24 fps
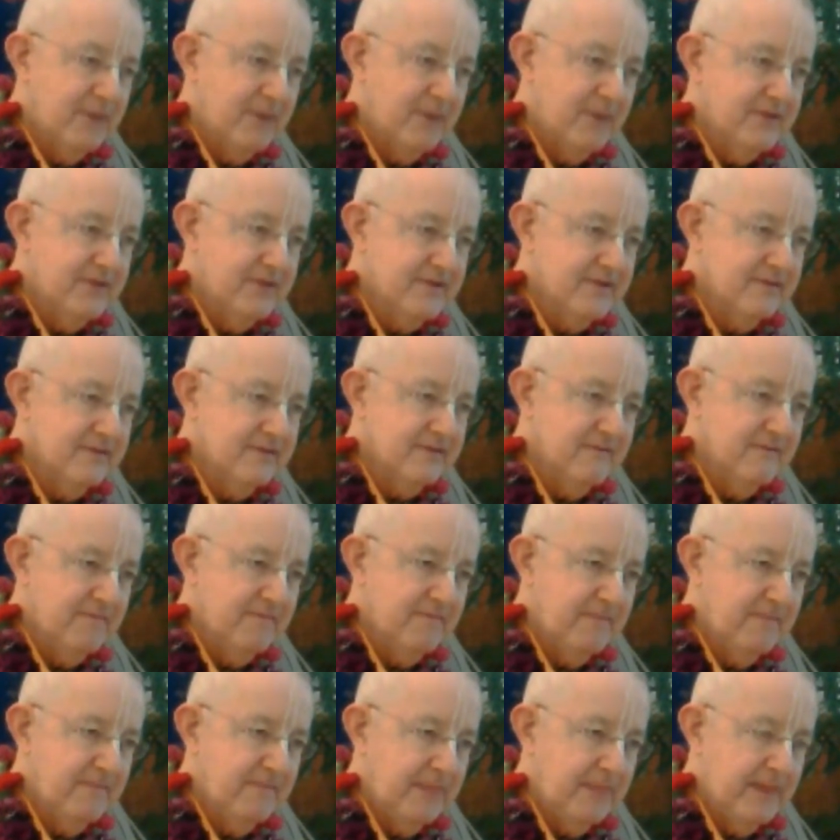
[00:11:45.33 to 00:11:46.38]
Looks
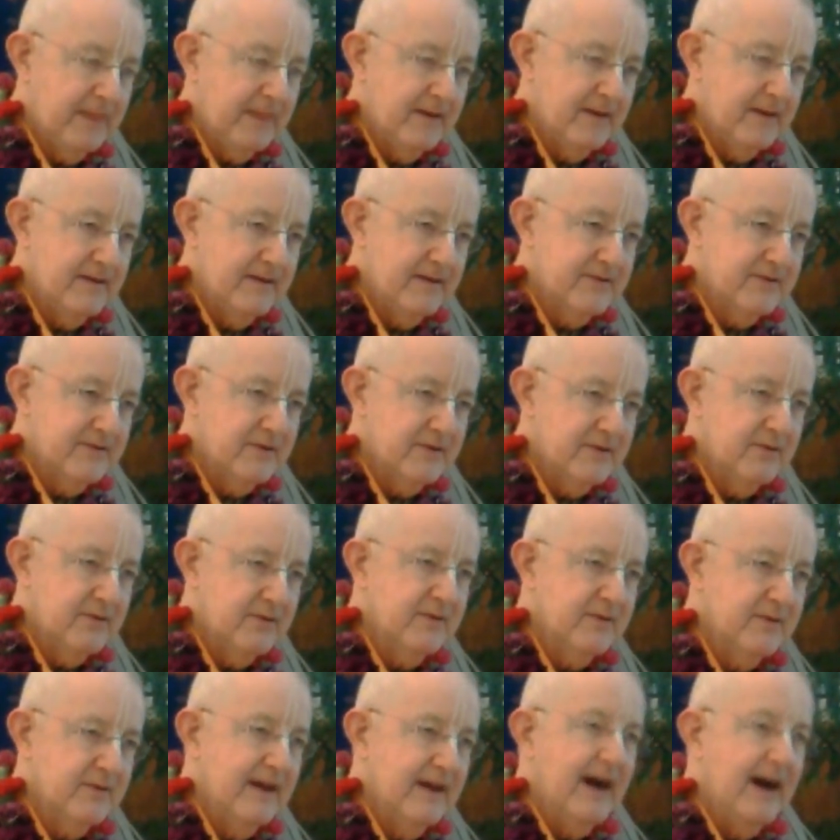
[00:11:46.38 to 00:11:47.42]
partial.
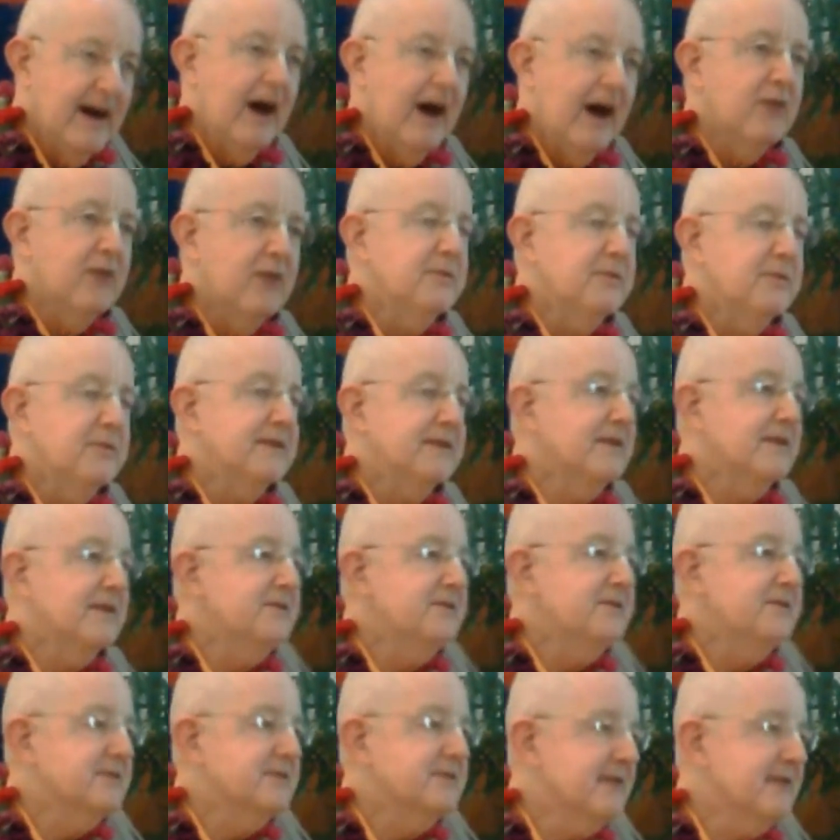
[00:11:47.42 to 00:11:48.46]
So
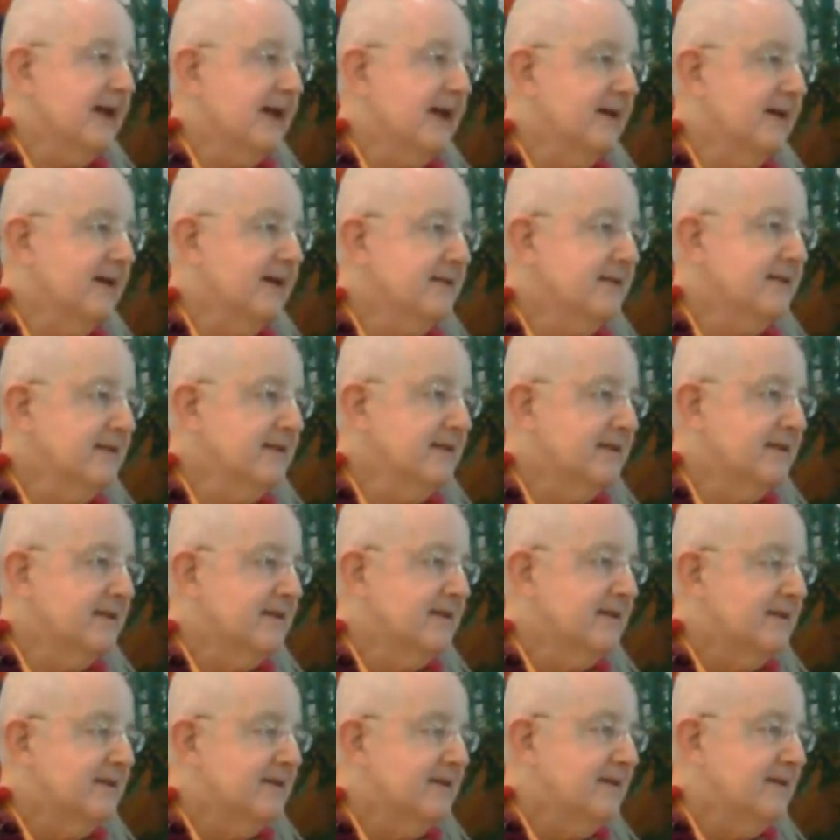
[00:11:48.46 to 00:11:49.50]
how we can
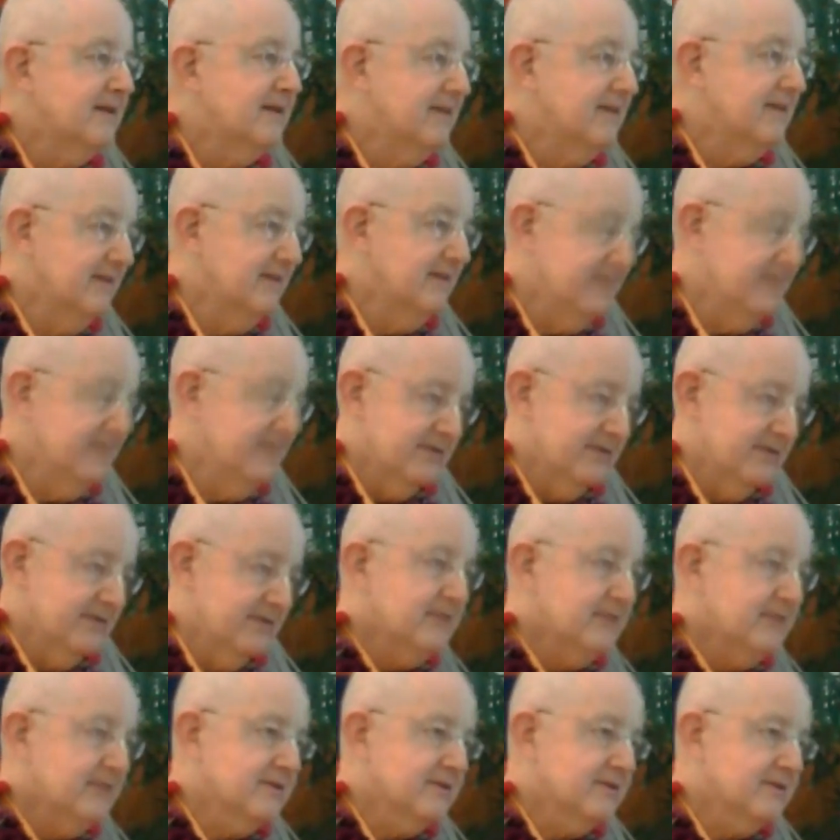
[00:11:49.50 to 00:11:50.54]
understand,
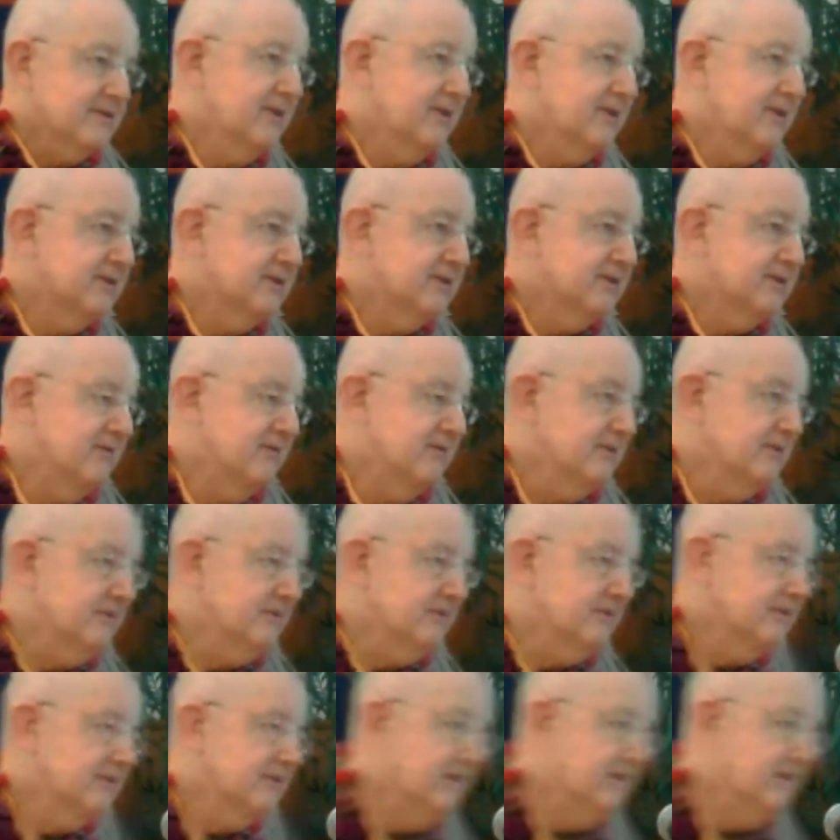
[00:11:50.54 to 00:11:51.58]
that's the
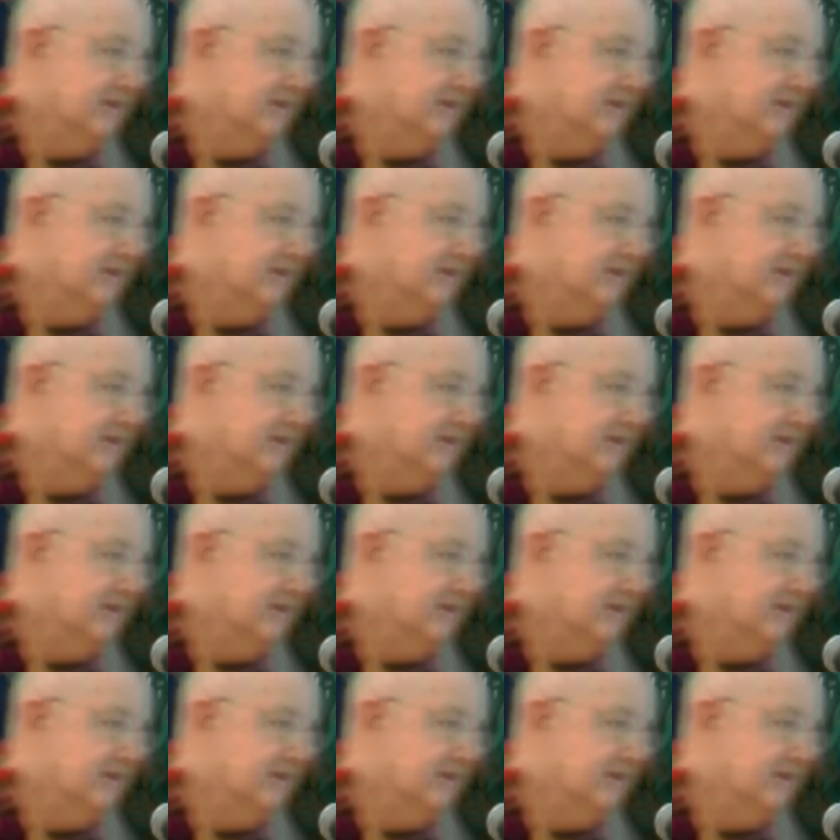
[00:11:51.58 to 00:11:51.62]
question of